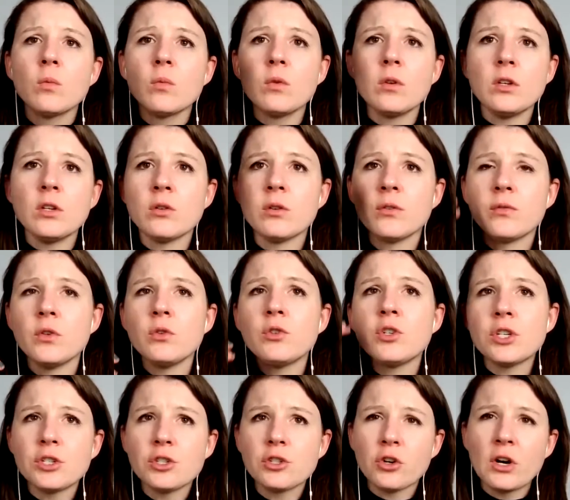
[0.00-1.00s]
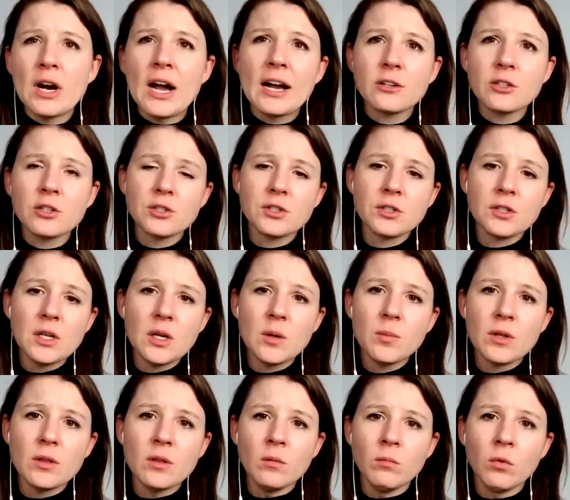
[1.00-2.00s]
if you just tracked your sleep
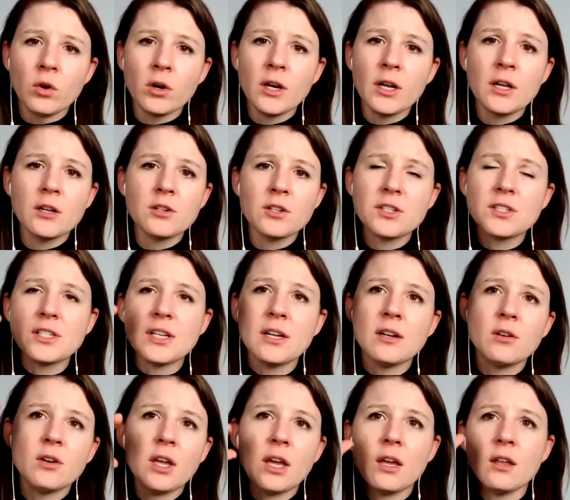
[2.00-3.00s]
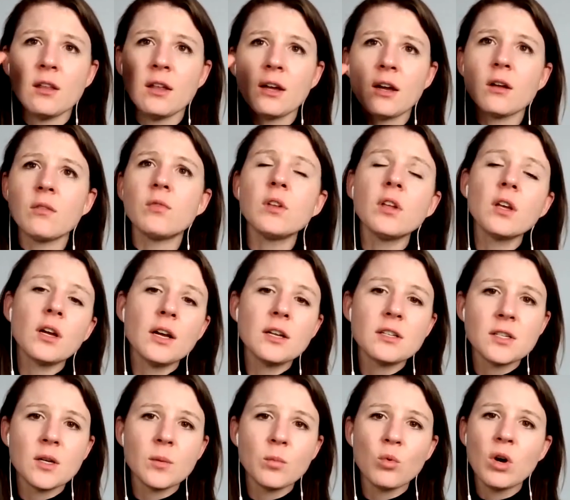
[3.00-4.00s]
in the morning and just said, okay, like, I feel like I
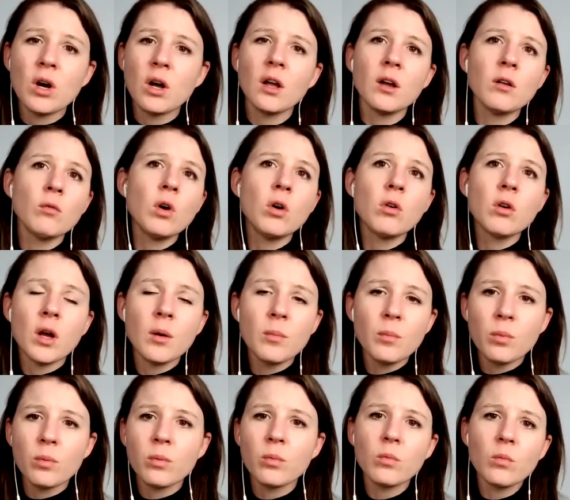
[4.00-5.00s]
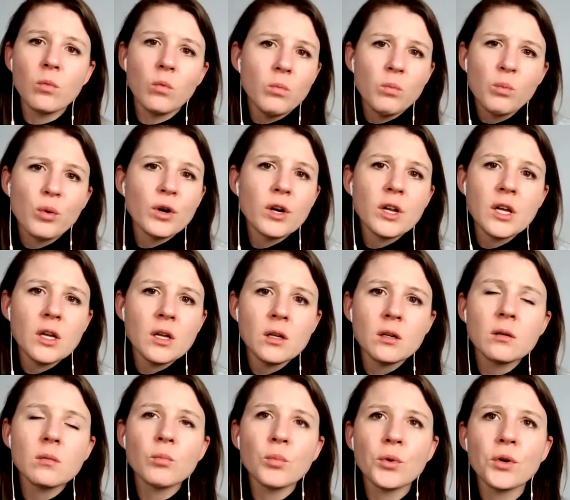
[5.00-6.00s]
slept well. I woke up
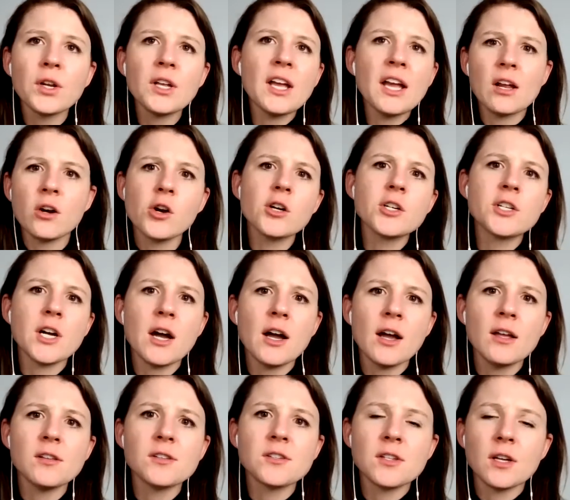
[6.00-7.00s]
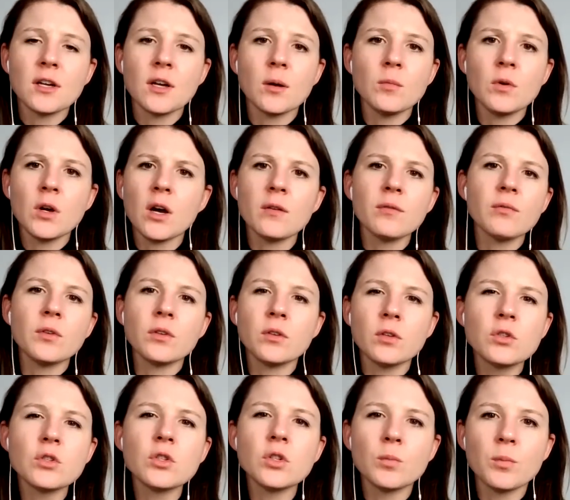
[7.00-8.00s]
pretty energized. Like I'm not
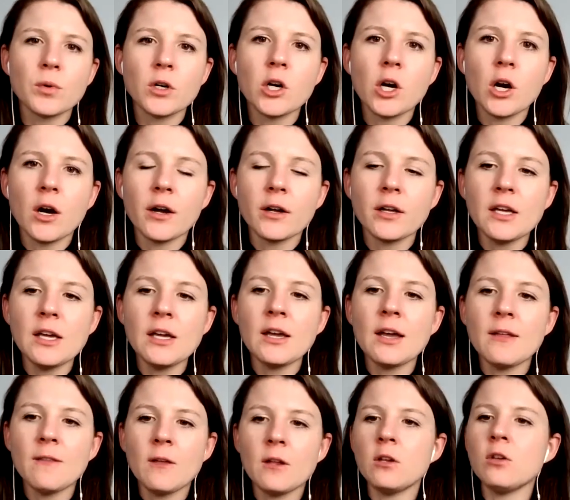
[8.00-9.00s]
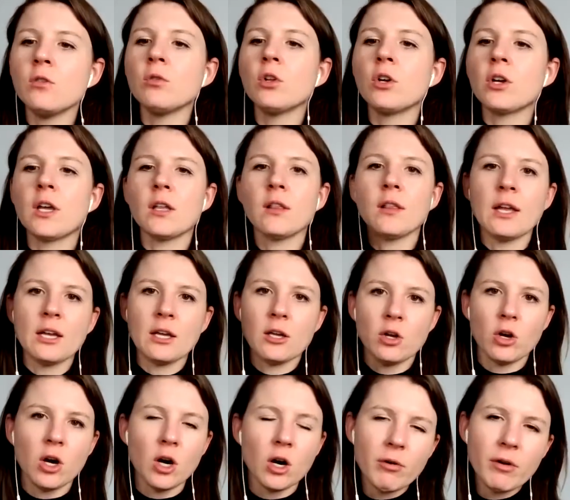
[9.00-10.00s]
feeling super groggy. And then you look at like
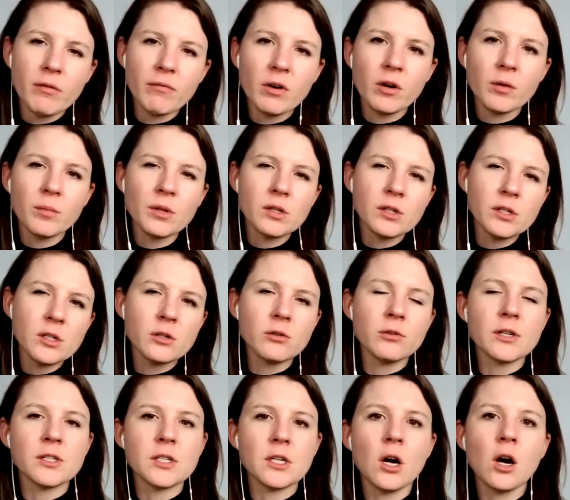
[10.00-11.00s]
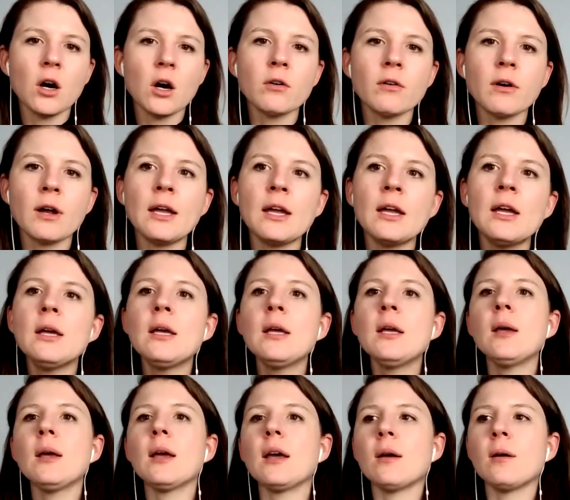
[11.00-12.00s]
your heart rate variability, your resting heart rate,
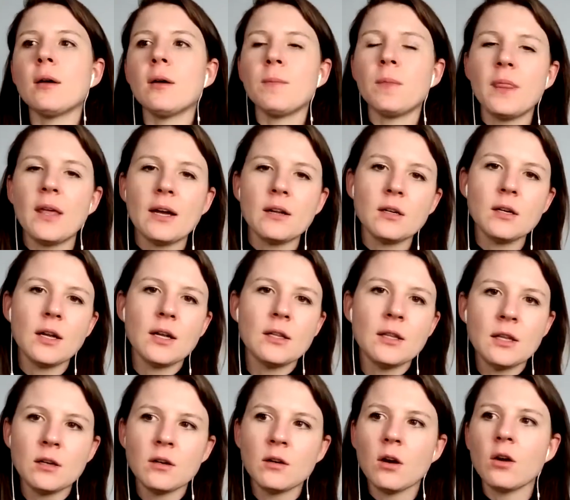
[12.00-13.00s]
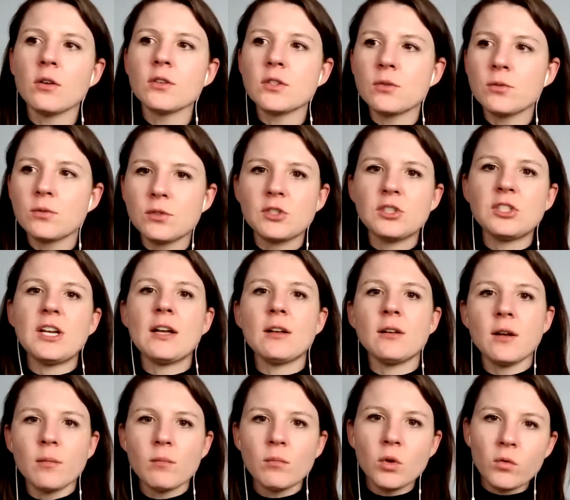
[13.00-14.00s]
and then also
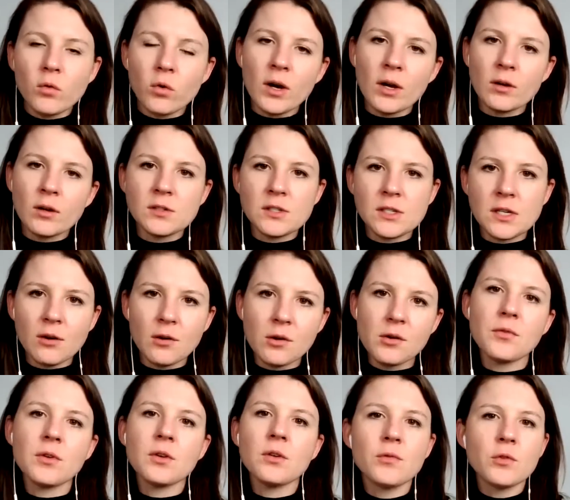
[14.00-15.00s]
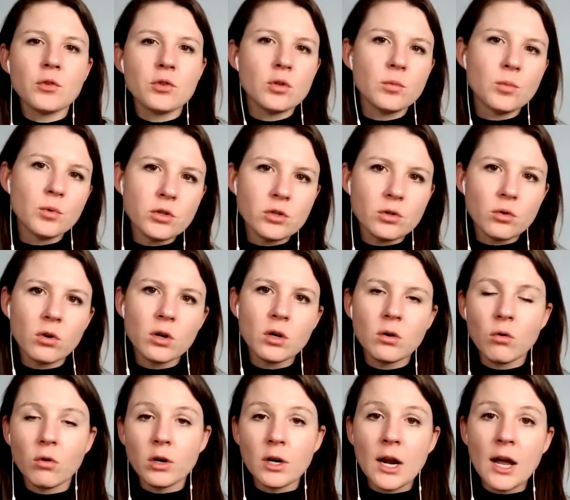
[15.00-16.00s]
stand up, move around, see how you feel, if you're super sore
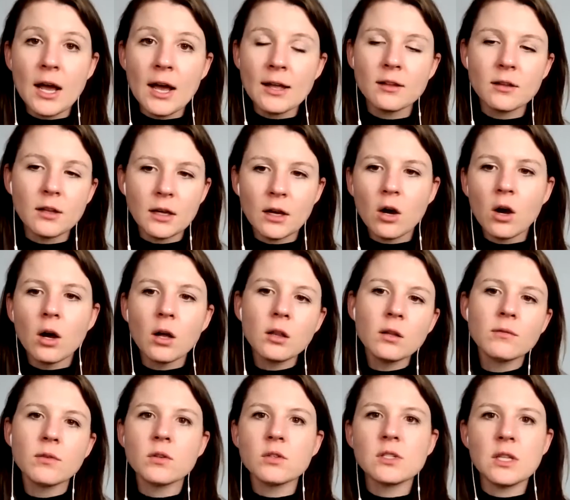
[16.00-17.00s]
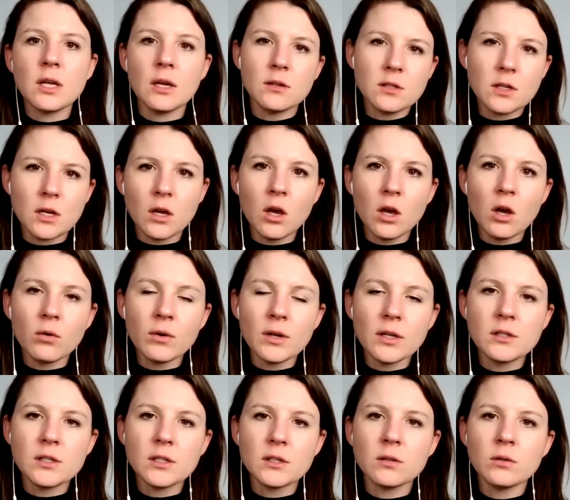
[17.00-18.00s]
or not. Like all of those things can go
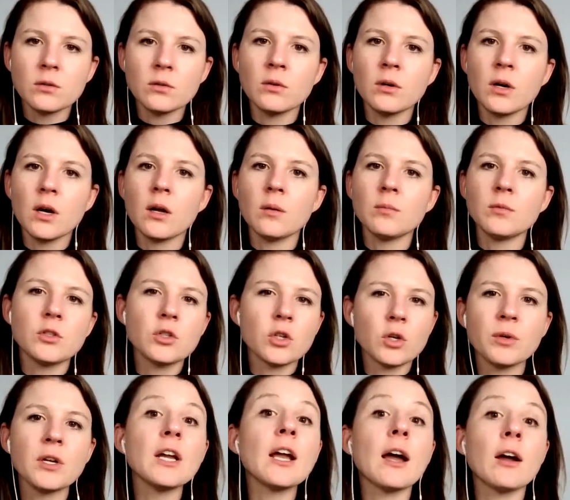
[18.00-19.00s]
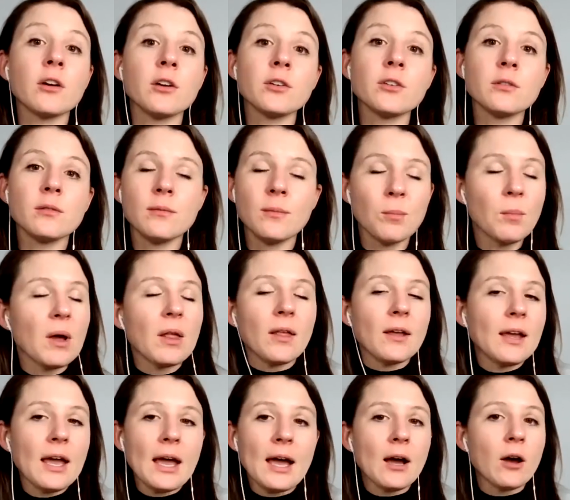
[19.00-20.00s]
into determining
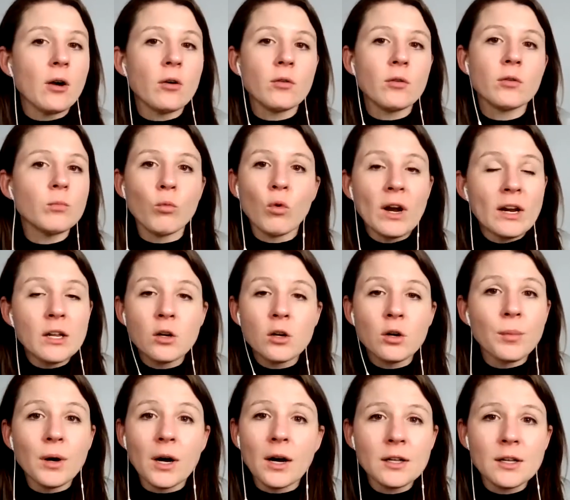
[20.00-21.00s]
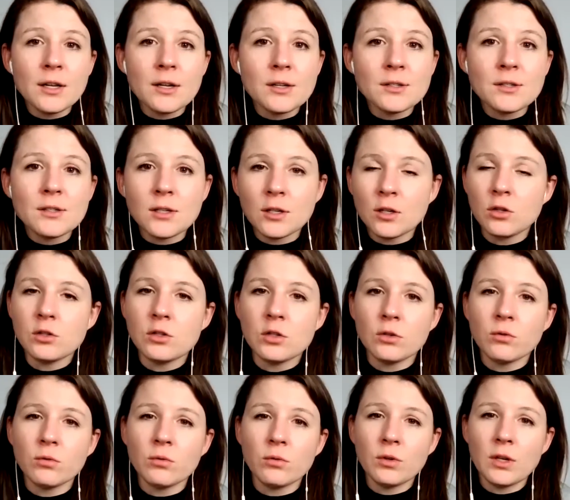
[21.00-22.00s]
how ready your body is to
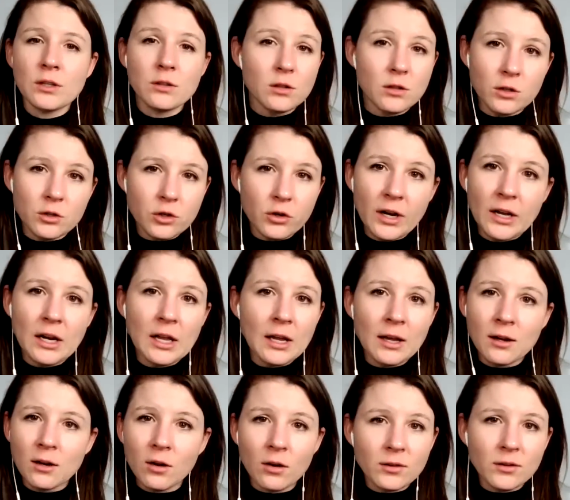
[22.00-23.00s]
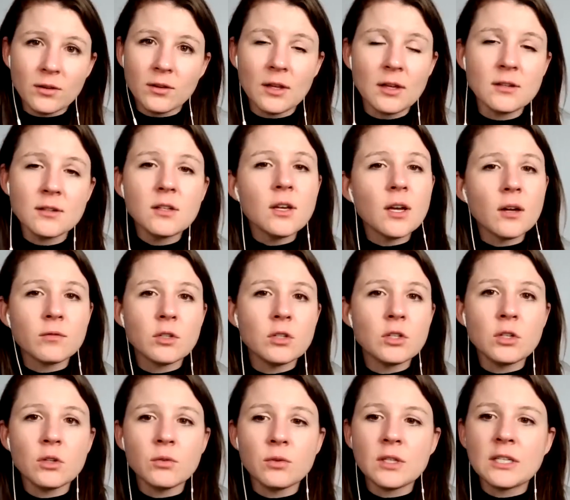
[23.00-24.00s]
do the training and all the things that you have to
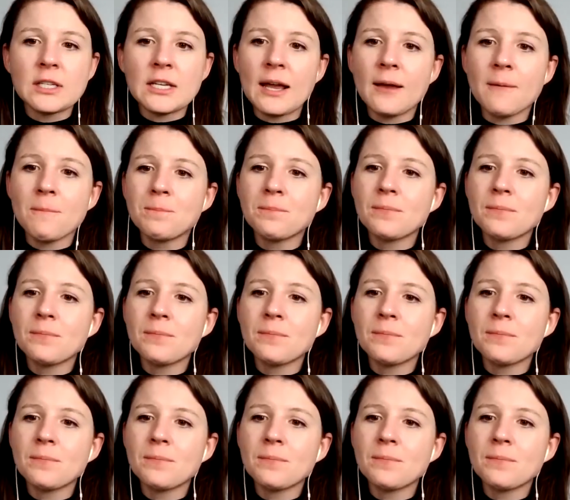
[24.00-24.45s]
do in the day.